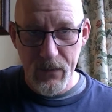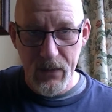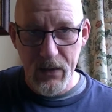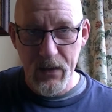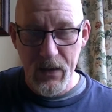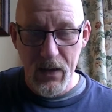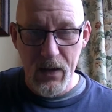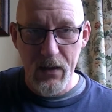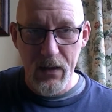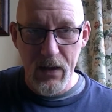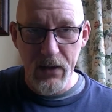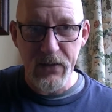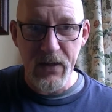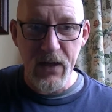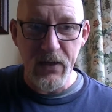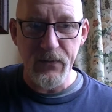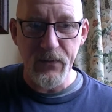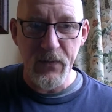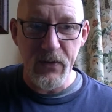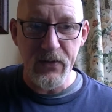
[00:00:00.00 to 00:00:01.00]

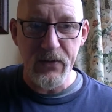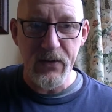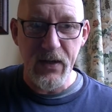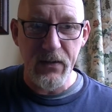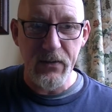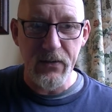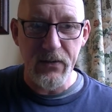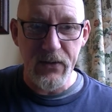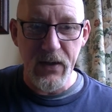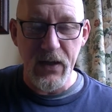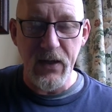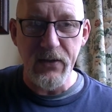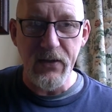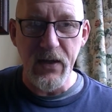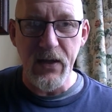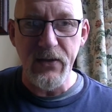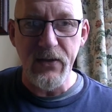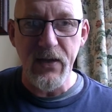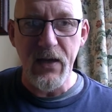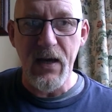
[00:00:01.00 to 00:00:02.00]
assessments in
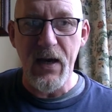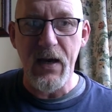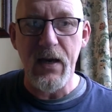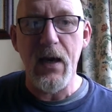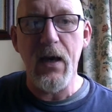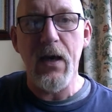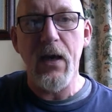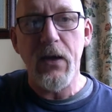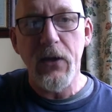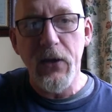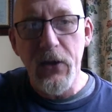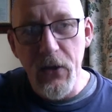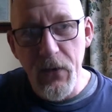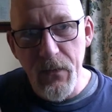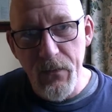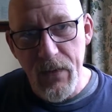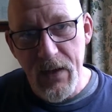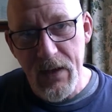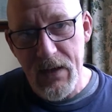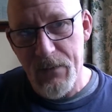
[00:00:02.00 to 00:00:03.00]
CCTA, you
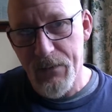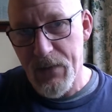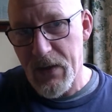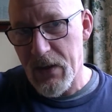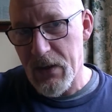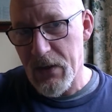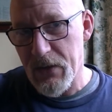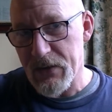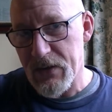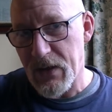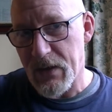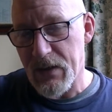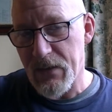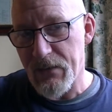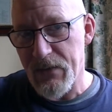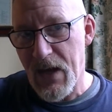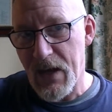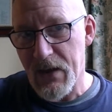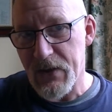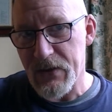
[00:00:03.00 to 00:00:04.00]
might be using them
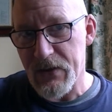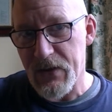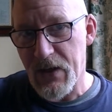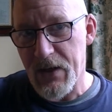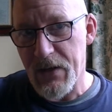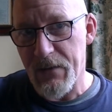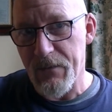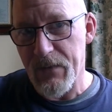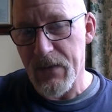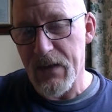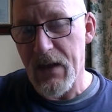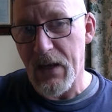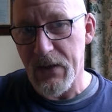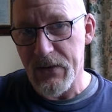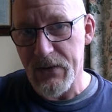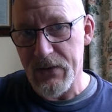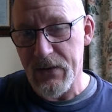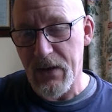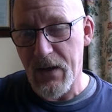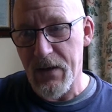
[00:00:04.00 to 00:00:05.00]
next year,
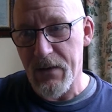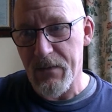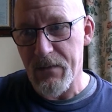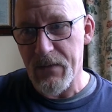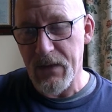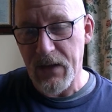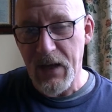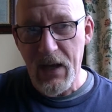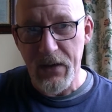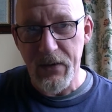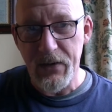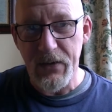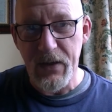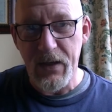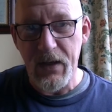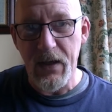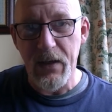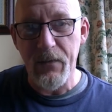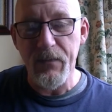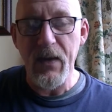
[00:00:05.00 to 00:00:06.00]
next calendar
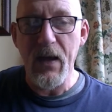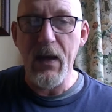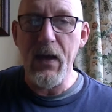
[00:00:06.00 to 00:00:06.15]
year,